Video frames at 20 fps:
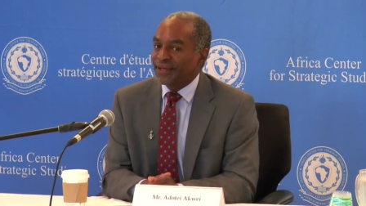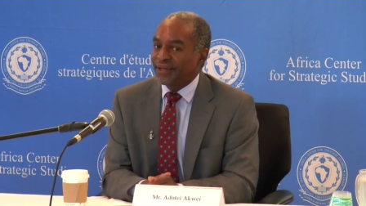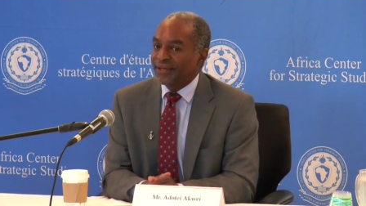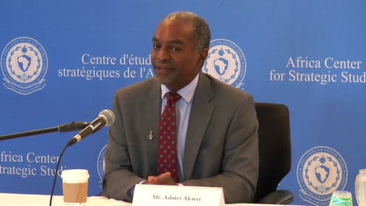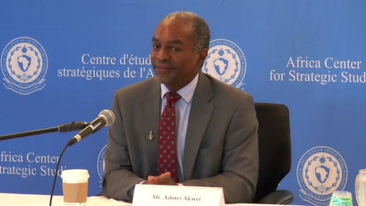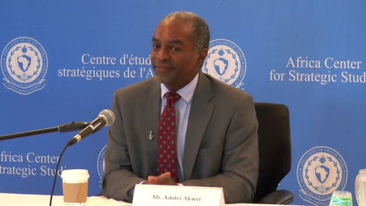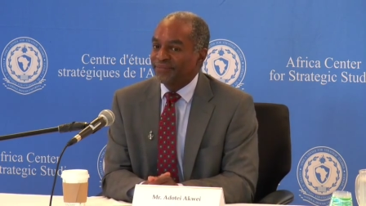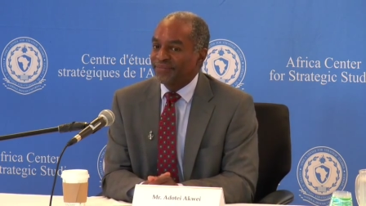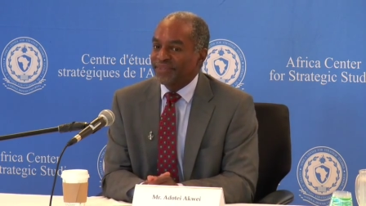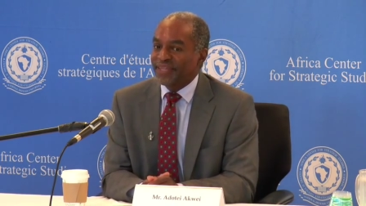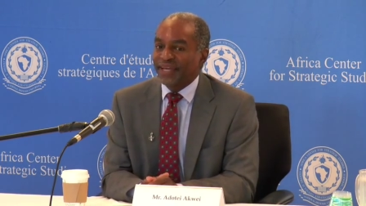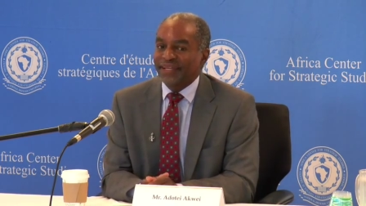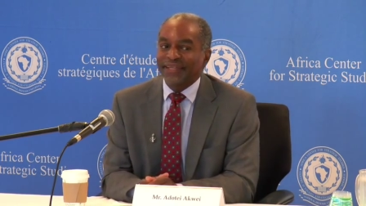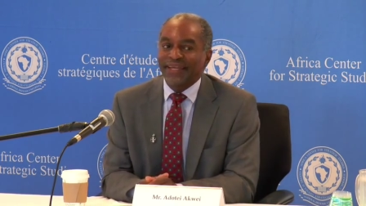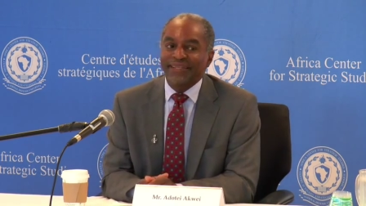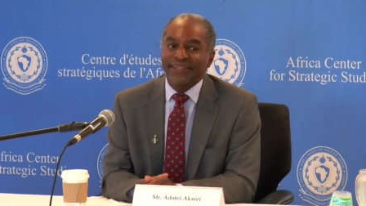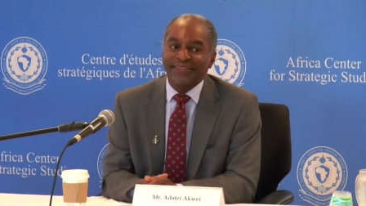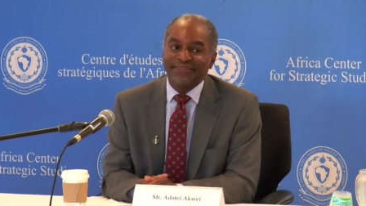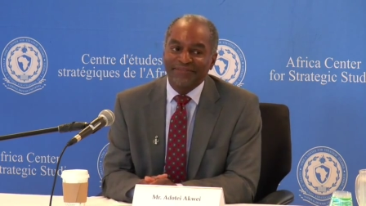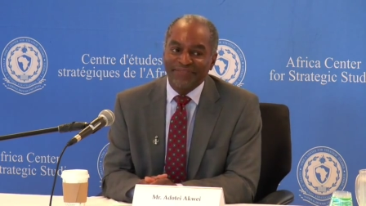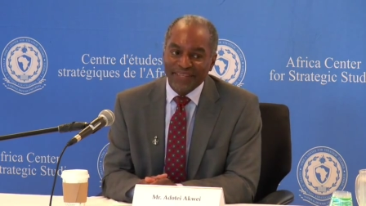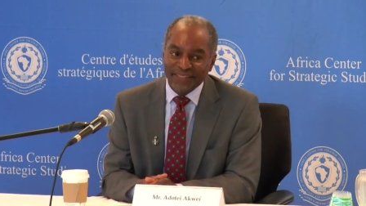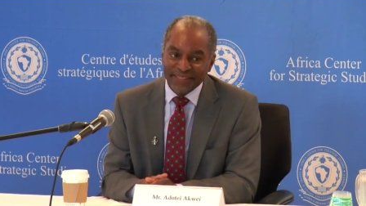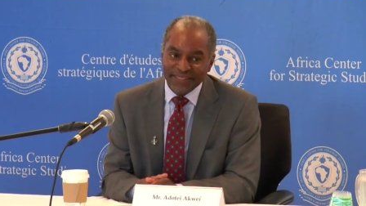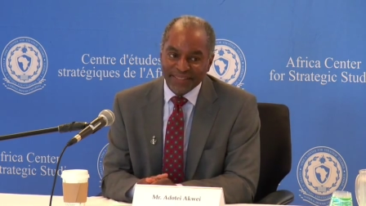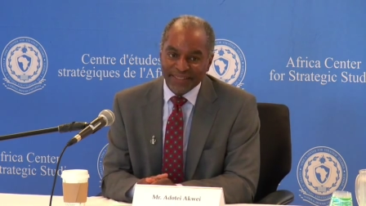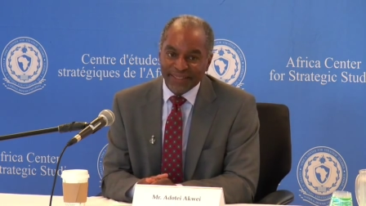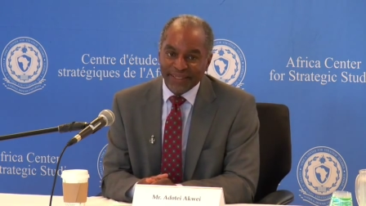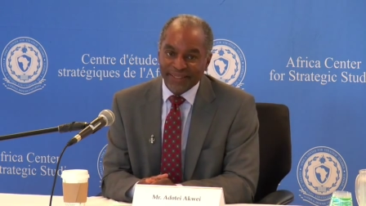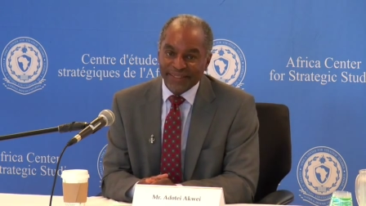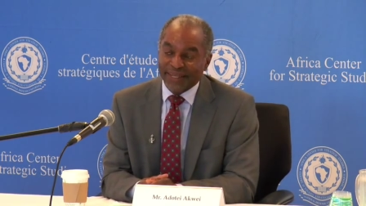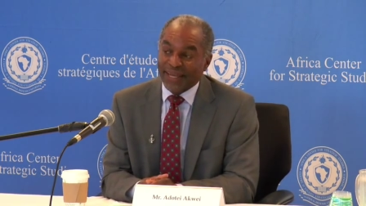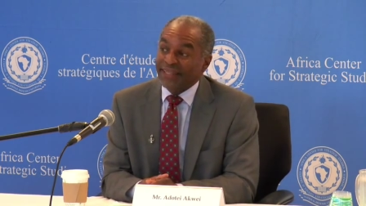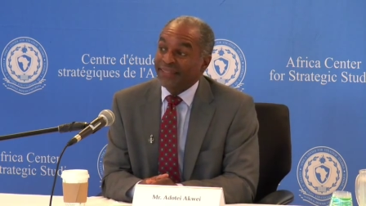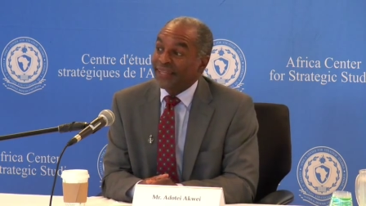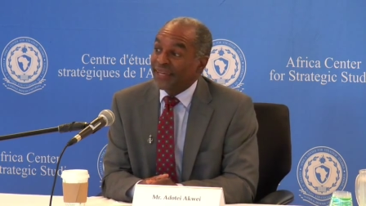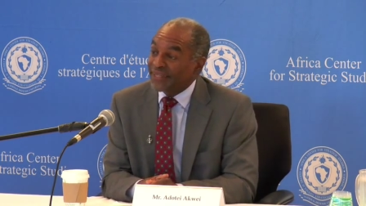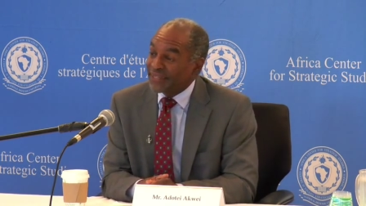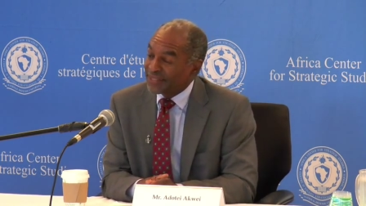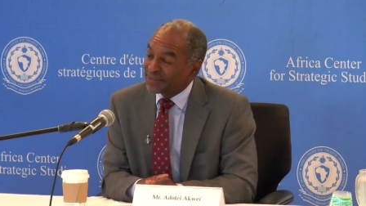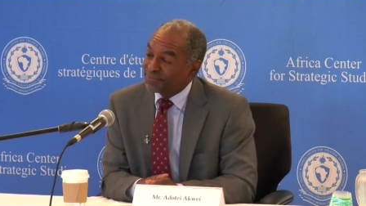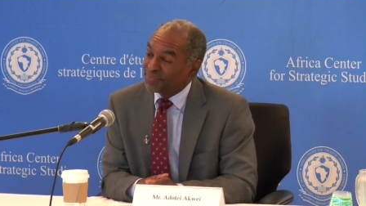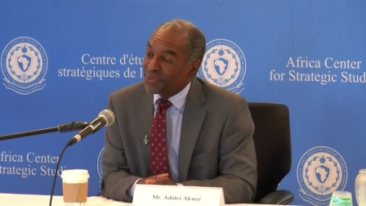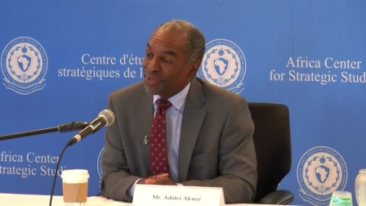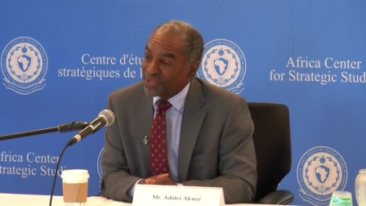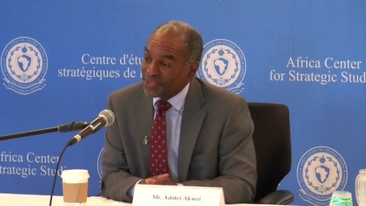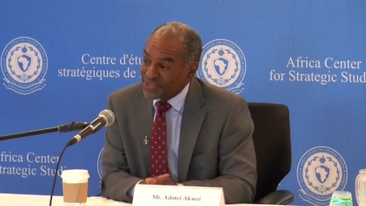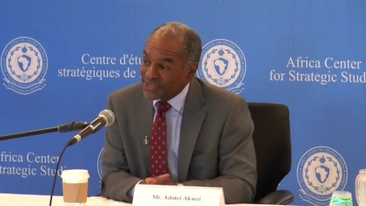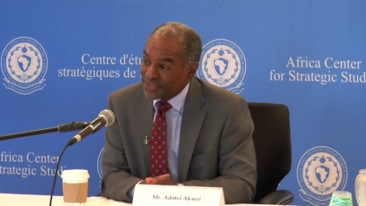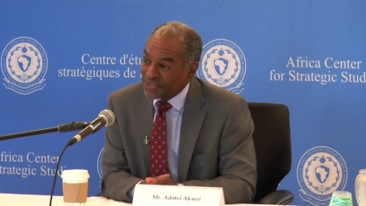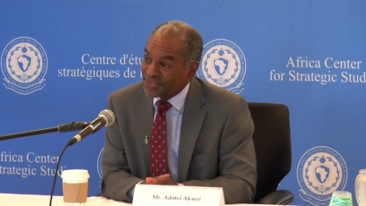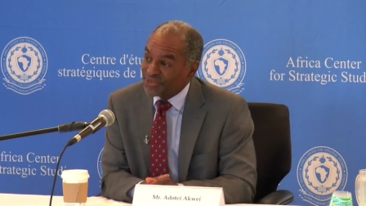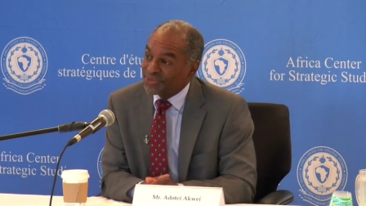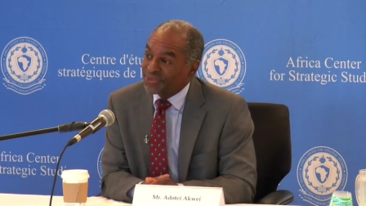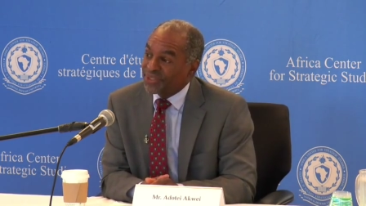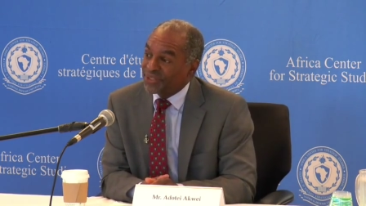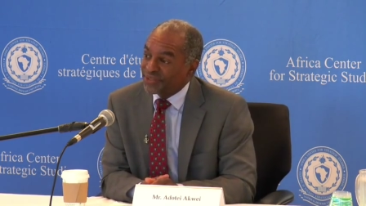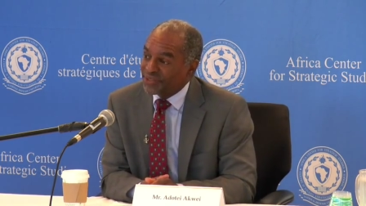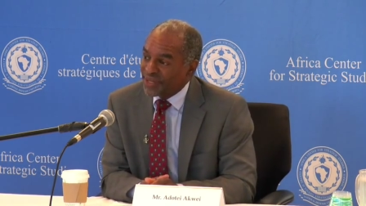um, that can investigate, and that can prosecute